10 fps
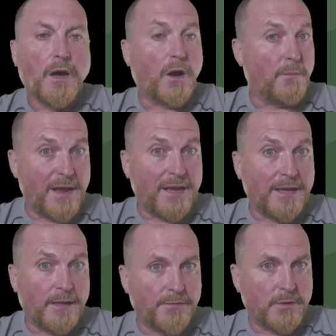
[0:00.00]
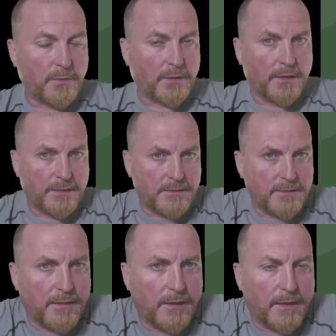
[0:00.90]
or many of you at least,
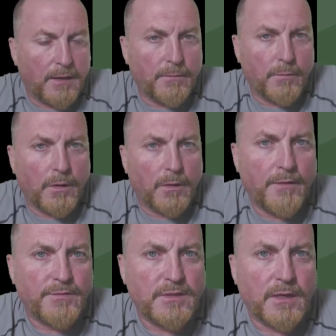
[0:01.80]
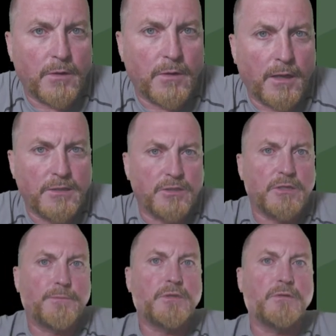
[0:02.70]
will have some
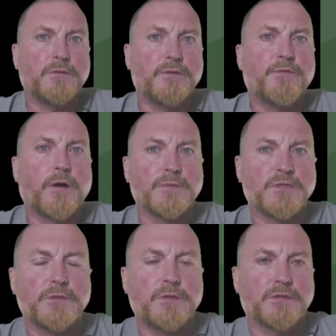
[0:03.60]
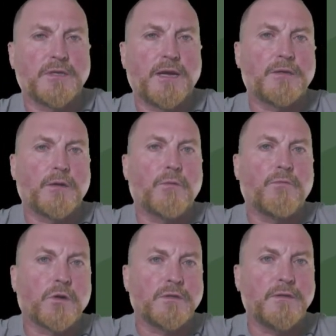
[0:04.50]
relationship to the pharmaceutical sector, or
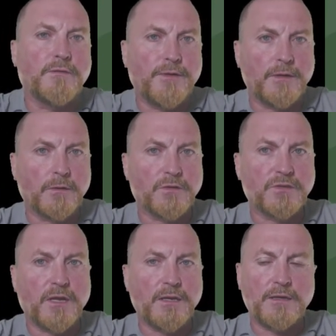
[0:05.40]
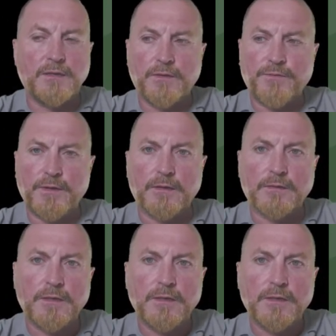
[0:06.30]
worked in the field or studied in the field.